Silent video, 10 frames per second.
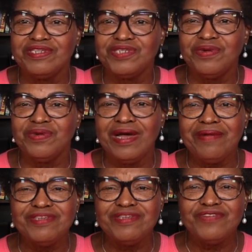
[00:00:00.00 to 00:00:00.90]
So I
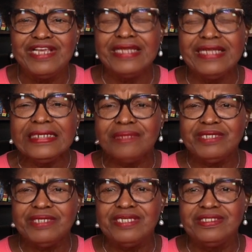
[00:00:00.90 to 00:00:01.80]
was feeling a little
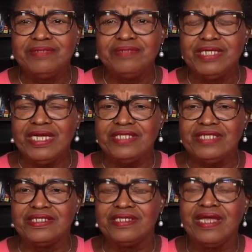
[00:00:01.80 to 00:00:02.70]
bit
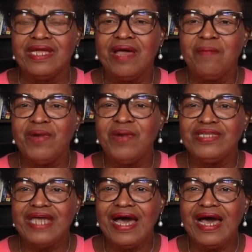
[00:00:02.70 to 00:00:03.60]
intimidated,
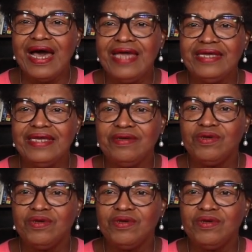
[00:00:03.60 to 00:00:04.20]
but I